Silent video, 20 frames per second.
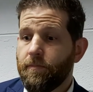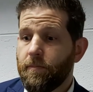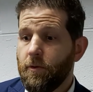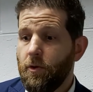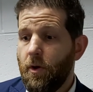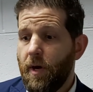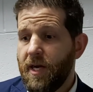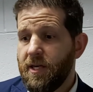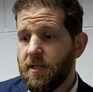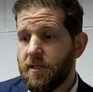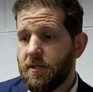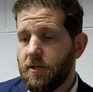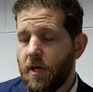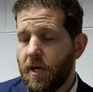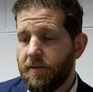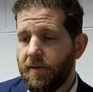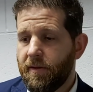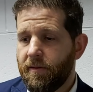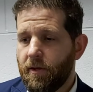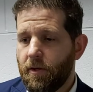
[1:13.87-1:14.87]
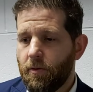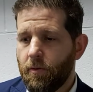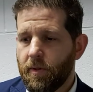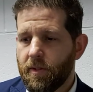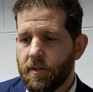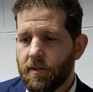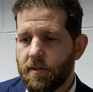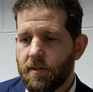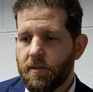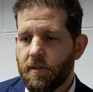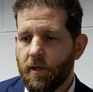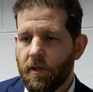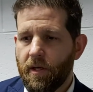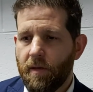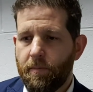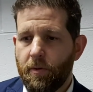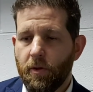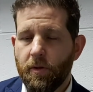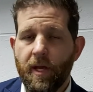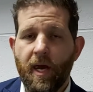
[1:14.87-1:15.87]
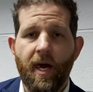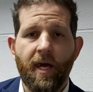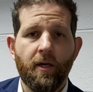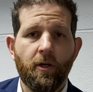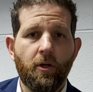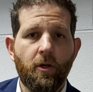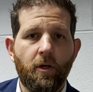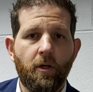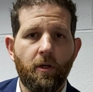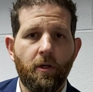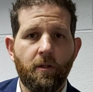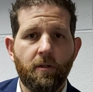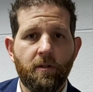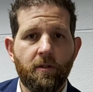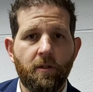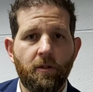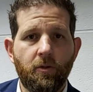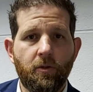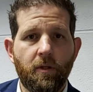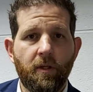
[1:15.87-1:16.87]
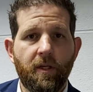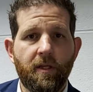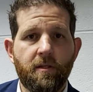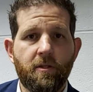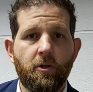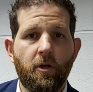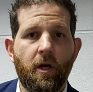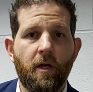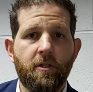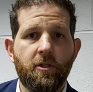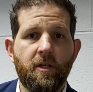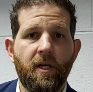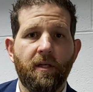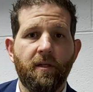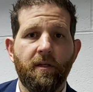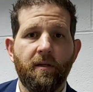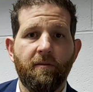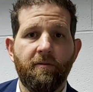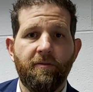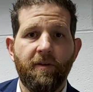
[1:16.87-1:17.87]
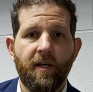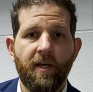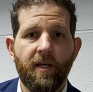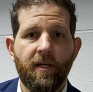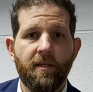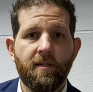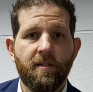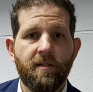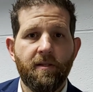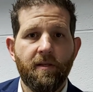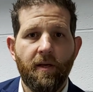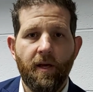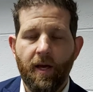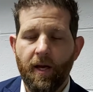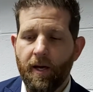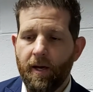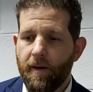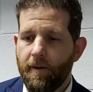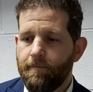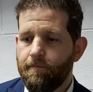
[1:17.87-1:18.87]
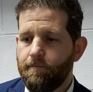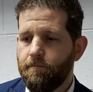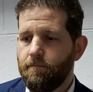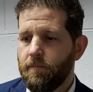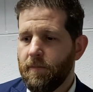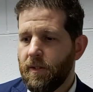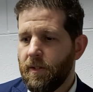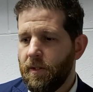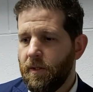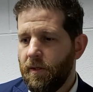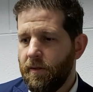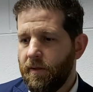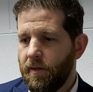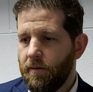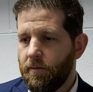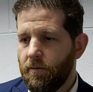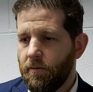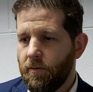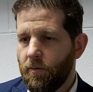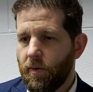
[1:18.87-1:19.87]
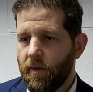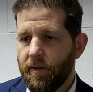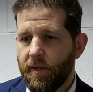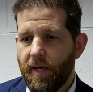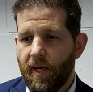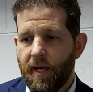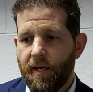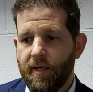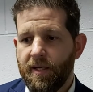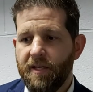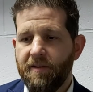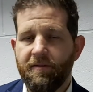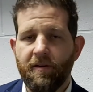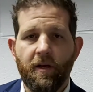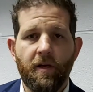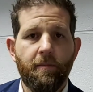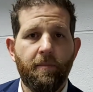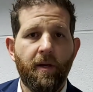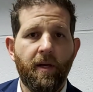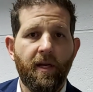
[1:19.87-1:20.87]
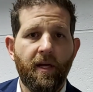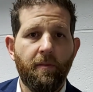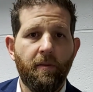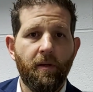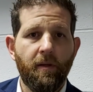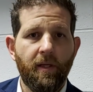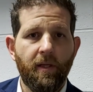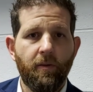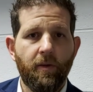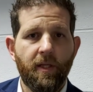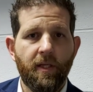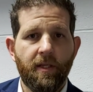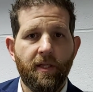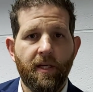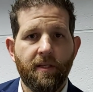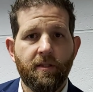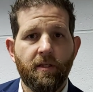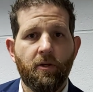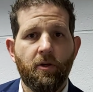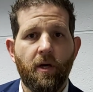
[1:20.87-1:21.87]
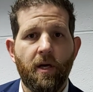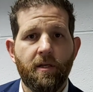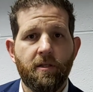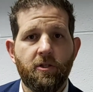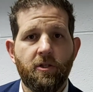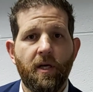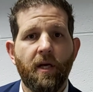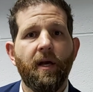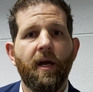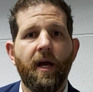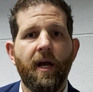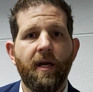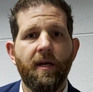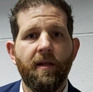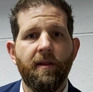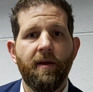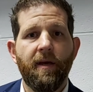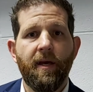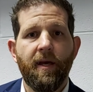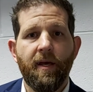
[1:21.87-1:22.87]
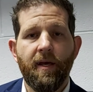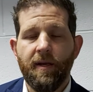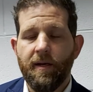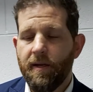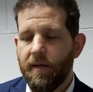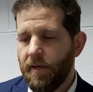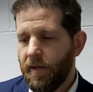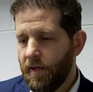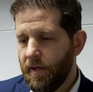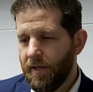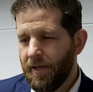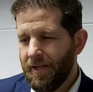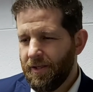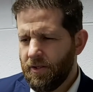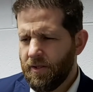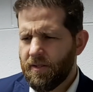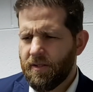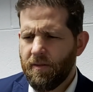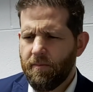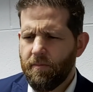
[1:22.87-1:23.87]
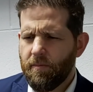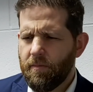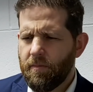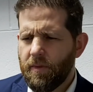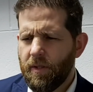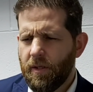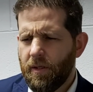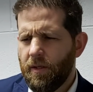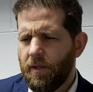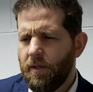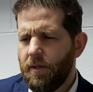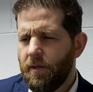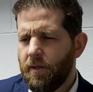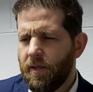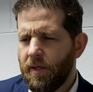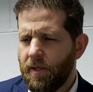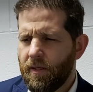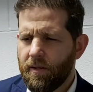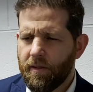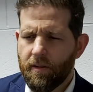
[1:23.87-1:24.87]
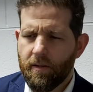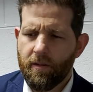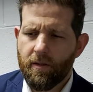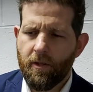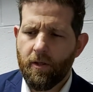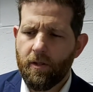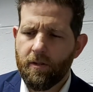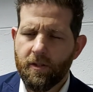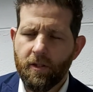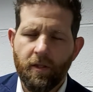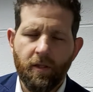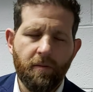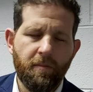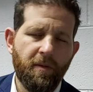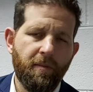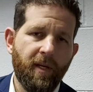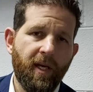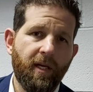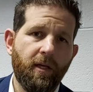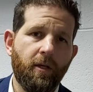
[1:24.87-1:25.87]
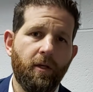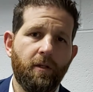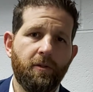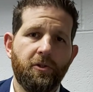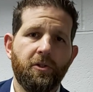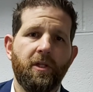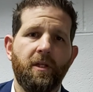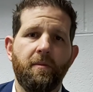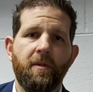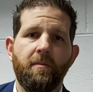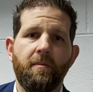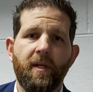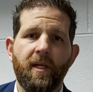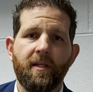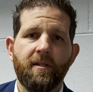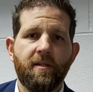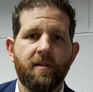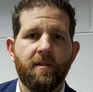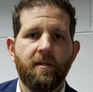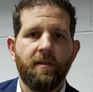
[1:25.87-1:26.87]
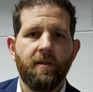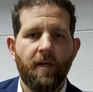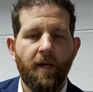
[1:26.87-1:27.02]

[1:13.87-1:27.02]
No, I just thought that there was a couple non-calls. DeLuca gets cross-checked in the face. The one they had to even up on Everly, where he takes a cross-check high to the head. Just some, again, calls are going to be made, calls are going to be missed,